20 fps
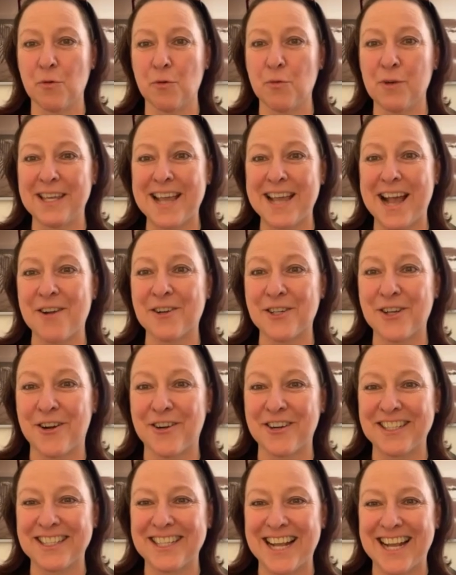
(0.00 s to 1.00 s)
We counted
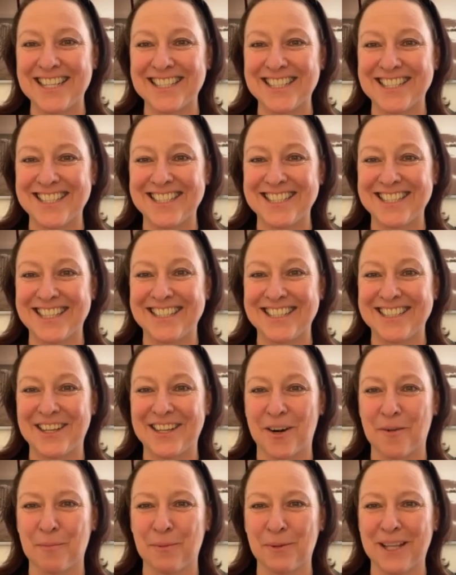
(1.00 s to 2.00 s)
our intentions and did
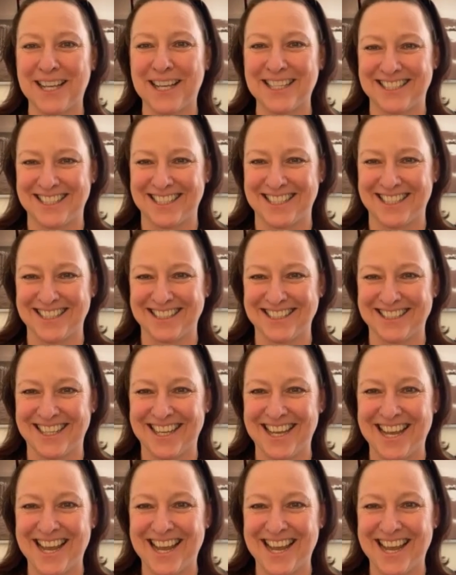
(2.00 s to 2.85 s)
our blessings.